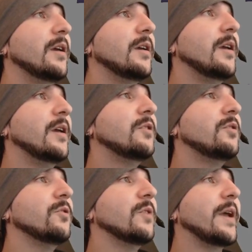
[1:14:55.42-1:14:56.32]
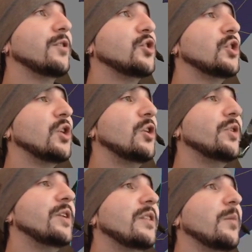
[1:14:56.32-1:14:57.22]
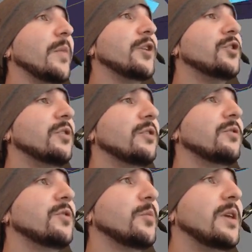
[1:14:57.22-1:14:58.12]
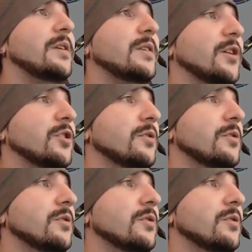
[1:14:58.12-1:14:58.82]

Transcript: into like just underneath the mesh into some key sections.